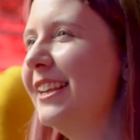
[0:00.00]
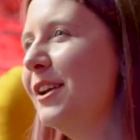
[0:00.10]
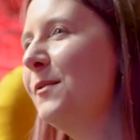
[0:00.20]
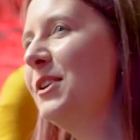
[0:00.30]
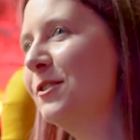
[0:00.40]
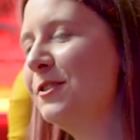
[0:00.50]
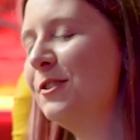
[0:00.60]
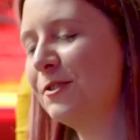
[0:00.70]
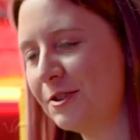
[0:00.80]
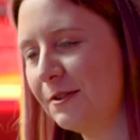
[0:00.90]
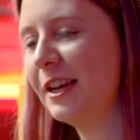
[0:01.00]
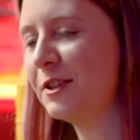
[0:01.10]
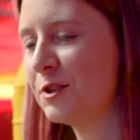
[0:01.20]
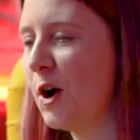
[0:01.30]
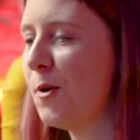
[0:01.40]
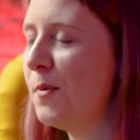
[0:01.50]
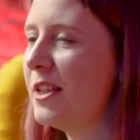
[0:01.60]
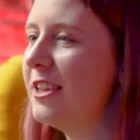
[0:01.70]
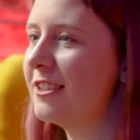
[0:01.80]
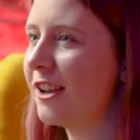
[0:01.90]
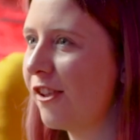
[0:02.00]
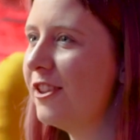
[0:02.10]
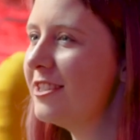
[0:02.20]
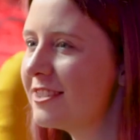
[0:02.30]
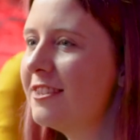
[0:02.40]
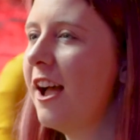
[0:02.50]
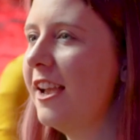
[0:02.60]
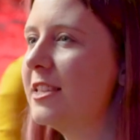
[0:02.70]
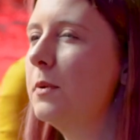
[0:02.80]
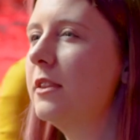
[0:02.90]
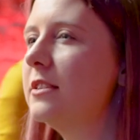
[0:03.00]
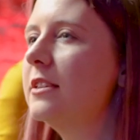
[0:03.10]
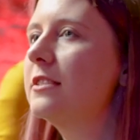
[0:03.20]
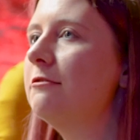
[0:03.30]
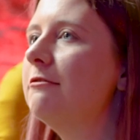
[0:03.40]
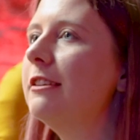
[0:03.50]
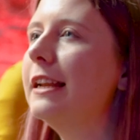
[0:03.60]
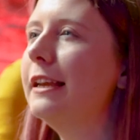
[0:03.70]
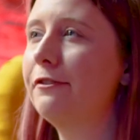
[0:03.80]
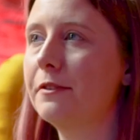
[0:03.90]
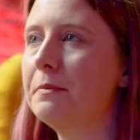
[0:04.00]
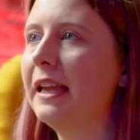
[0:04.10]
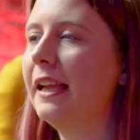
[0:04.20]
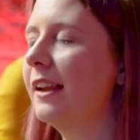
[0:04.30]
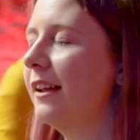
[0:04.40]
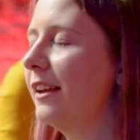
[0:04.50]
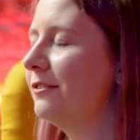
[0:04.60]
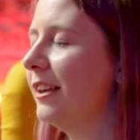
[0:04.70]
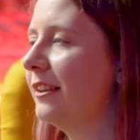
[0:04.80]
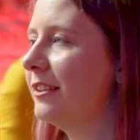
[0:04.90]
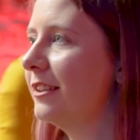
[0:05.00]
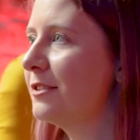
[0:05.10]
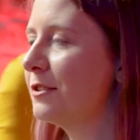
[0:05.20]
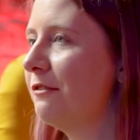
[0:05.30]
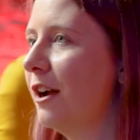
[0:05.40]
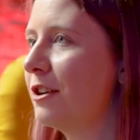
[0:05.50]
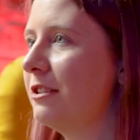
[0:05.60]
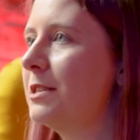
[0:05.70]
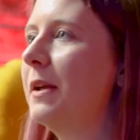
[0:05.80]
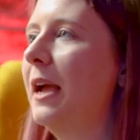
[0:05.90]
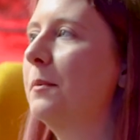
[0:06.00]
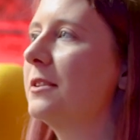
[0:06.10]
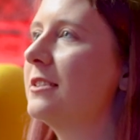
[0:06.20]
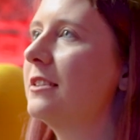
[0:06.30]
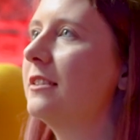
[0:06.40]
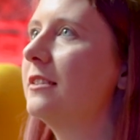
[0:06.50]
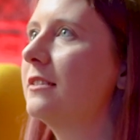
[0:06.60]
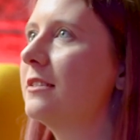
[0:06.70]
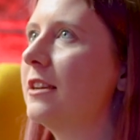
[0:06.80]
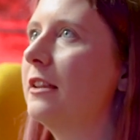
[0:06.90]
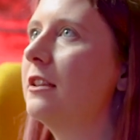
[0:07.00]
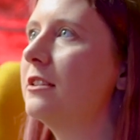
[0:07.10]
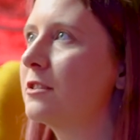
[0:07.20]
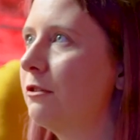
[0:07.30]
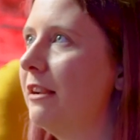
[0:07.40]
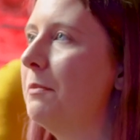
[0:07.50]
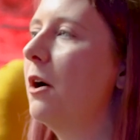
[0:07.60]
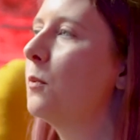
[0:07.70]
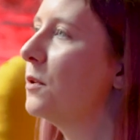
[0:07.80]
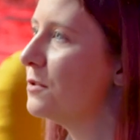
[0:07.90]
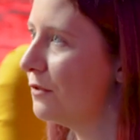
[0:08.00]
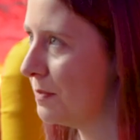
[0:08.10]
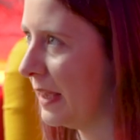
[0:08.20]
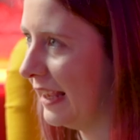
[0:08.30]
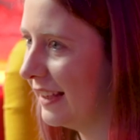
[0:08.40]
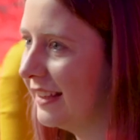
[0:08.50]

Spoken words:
when you're doing a job and you go, this is nice, but this isn't really for me. And I've had the sort of luxury to be able to decide that this career path wasn't for me